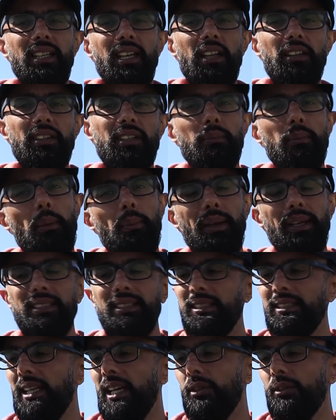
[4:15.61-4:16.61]
I think my mate
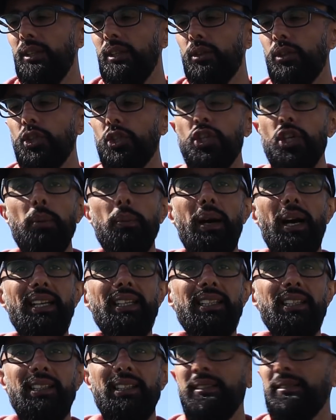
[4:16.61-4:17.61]
did get a really good shot, but I
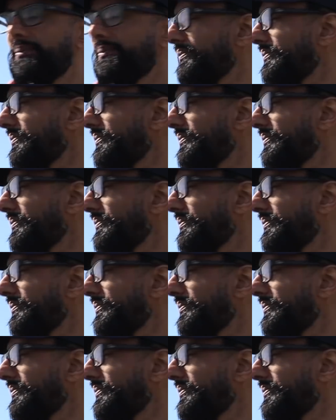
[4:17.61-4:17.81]
didn't.